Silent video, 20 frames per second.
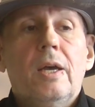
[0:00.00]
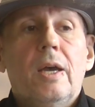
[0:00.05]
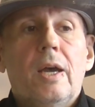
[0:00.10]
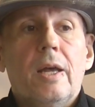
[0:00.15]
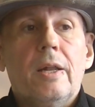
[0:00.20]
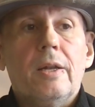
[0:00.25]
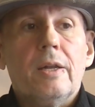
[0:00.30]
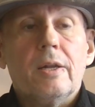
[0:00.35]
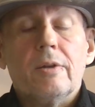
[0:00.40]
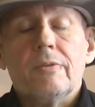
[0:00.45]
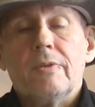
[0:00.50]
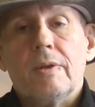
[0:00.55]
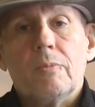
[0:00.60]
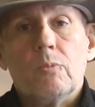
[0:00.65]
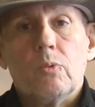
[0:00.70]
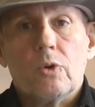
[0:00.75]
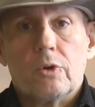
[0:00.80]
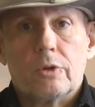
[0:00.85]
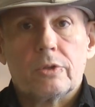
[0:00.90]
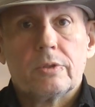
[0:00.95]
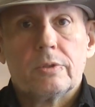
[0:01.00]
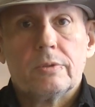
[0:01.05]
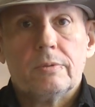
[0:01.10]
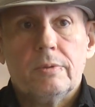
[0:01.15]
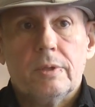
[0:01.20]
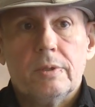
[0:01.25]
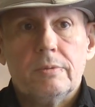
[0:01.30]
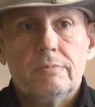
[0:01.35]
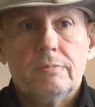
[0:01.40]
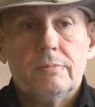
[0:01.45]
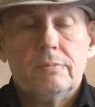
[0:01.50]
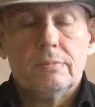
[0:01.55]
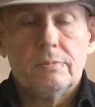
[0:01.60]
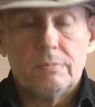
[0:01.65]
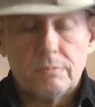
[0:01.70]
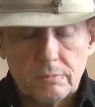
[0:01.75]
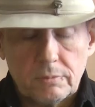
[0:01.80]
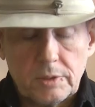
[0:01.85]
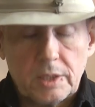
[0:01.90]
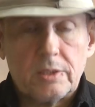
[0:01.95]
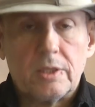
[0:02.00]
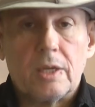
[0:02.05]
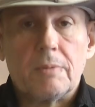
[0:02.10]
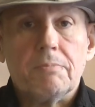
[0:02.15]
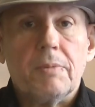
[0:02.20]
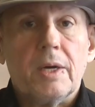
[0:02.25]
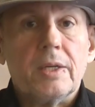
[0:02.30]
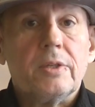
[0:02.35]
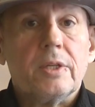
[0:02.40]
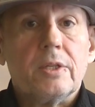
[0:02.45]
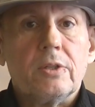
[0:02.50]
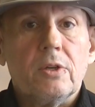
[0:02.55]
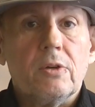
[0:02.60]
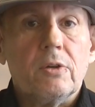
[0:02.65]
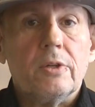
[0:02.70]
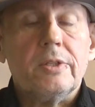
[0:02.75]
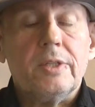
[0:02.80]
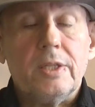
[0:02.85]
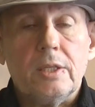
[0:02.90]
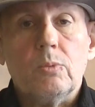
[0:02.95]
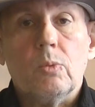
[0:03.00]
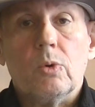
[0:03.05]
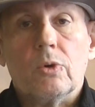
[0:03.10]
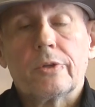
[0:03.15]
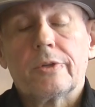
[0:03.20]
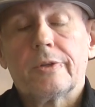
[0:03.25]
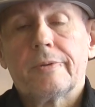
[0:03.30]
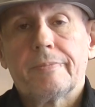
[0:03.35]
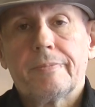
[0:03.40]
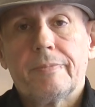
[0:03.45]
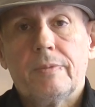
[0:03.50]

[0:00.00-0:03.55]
and none of them worked. Except my technology did work.